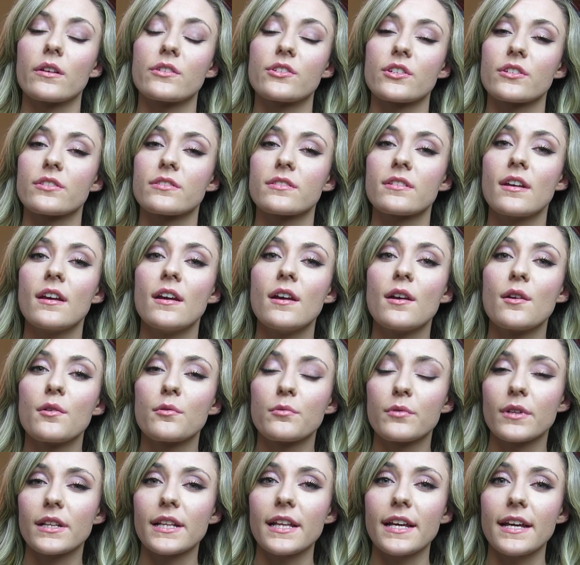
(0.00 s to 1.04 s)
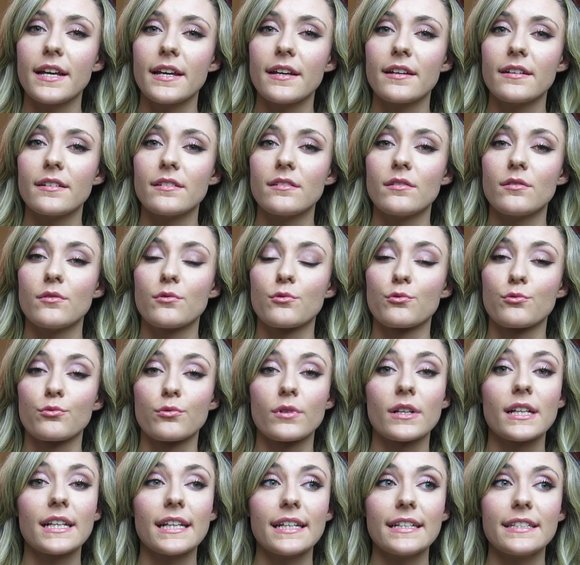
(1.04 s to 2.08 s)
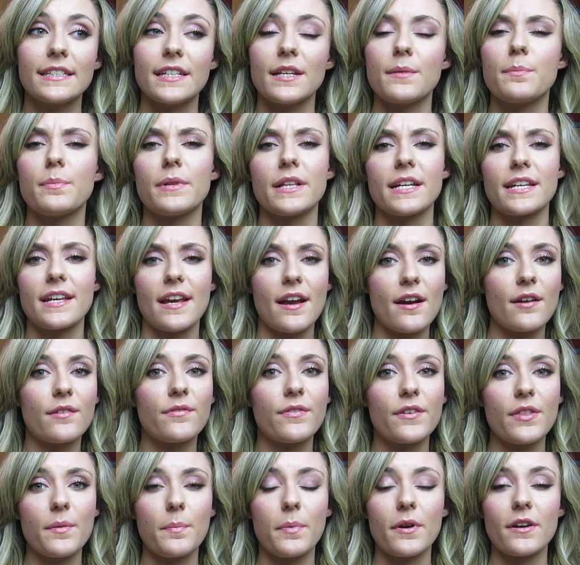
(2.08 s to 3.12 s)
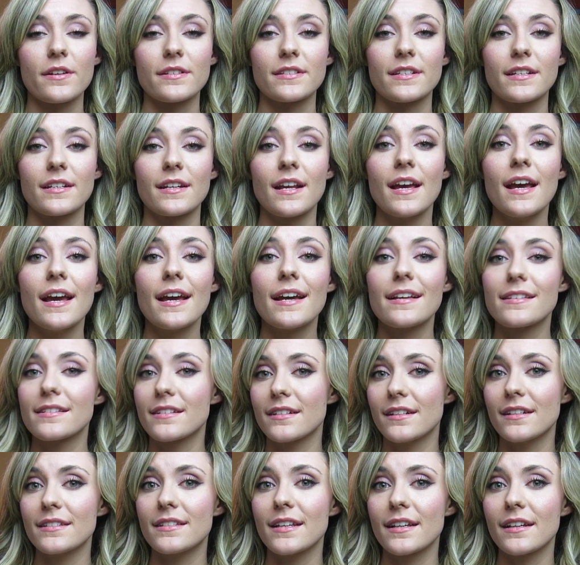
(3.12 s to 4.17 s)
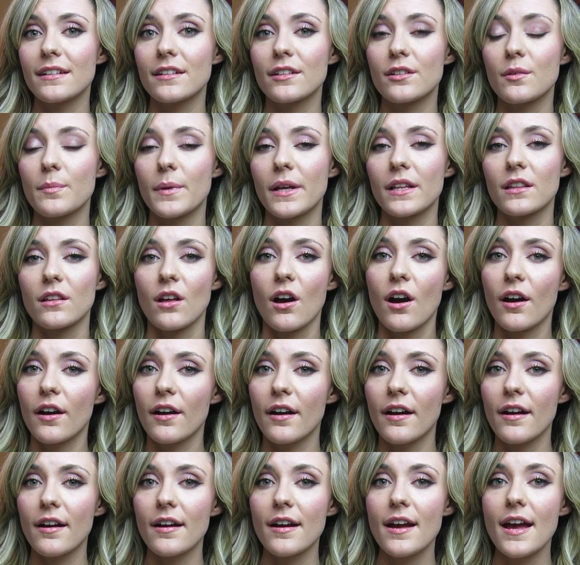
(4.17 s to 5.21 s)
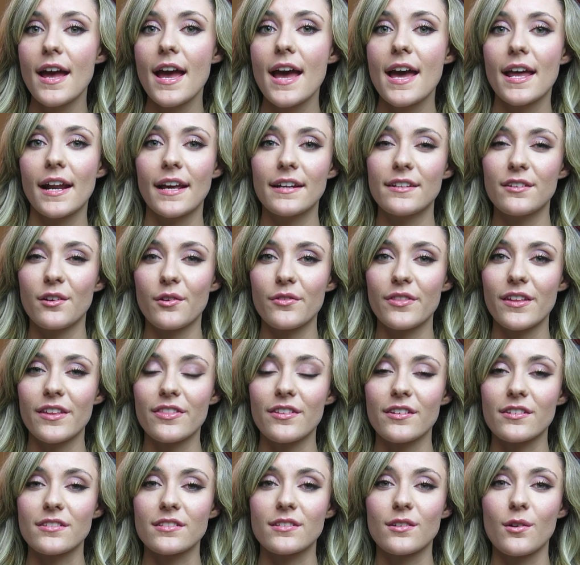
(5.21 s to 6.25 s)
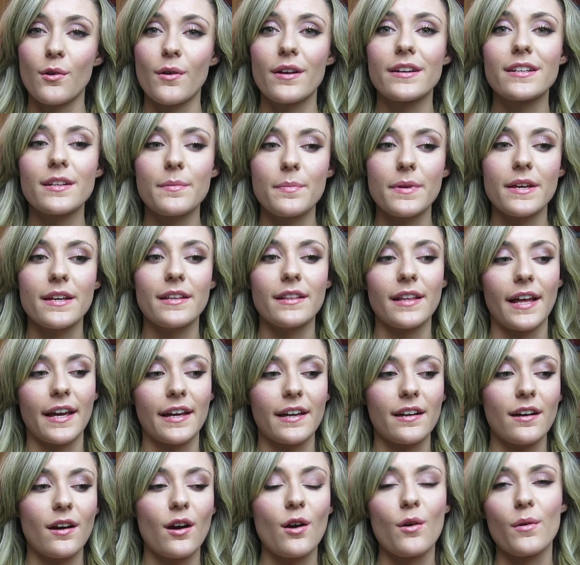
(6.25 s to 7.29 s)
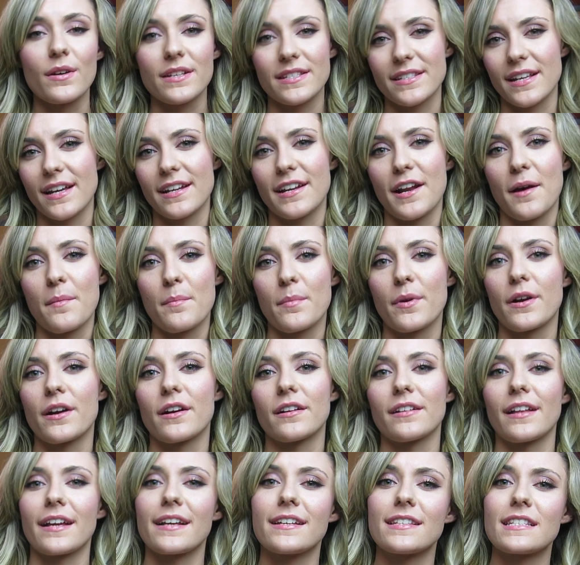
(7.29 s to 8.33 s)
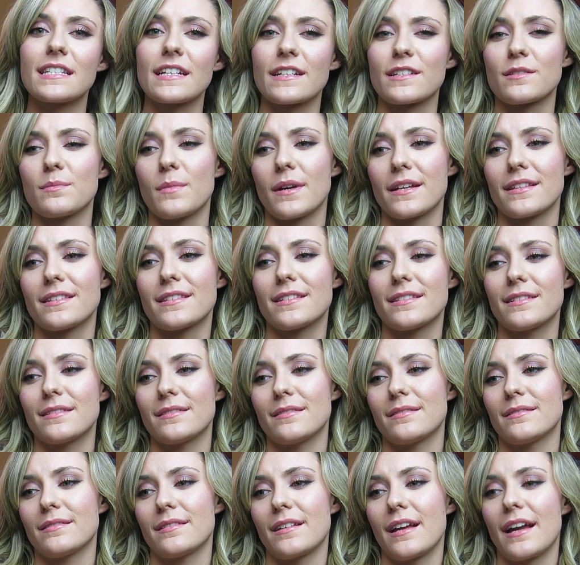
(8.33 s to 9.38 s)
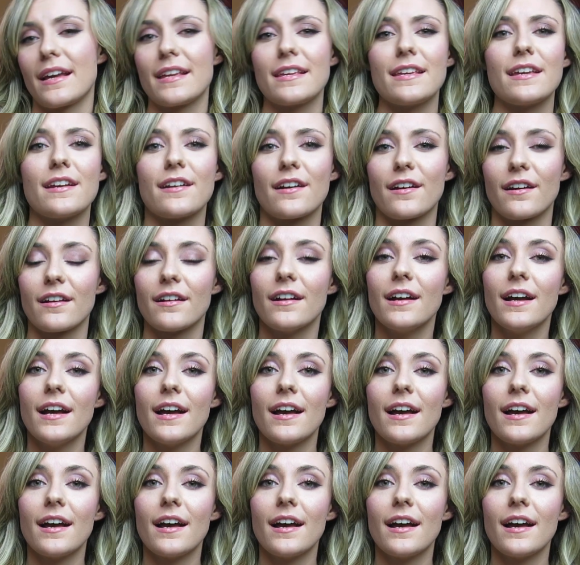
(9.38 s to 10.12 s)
just really deeply cared for the person, it's gonna take a little bit longer, and I don't think there's going to be a set number, 6 months, a year.